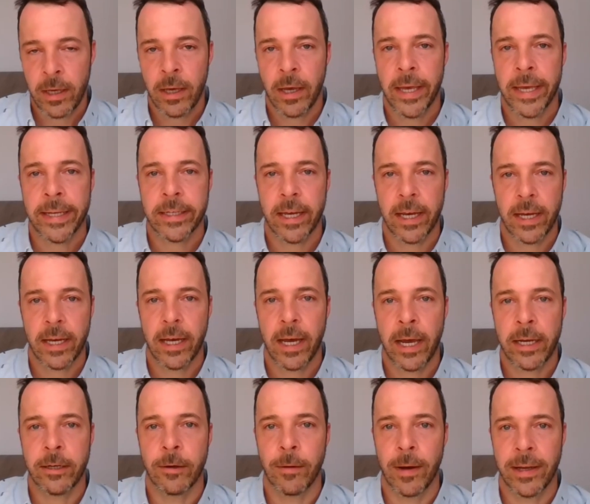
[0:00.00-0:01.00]
And
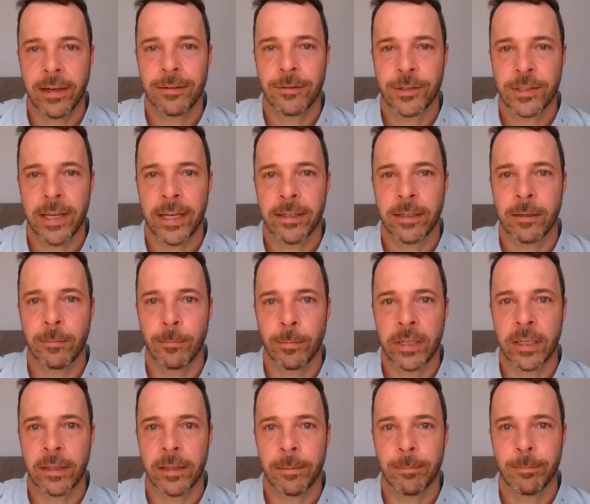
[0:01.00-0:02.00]
I know, I understand
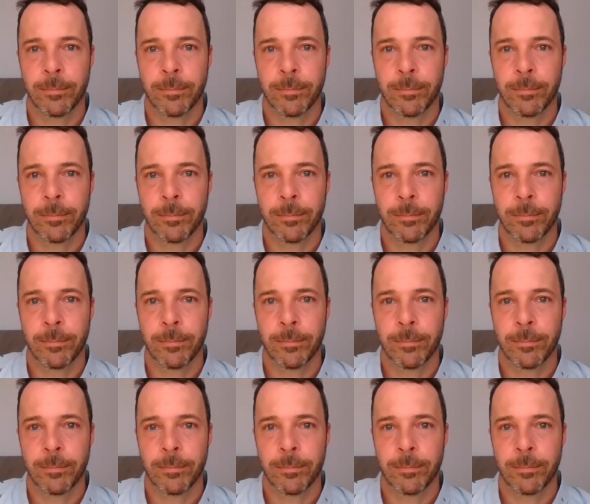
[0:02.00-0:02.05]
completely.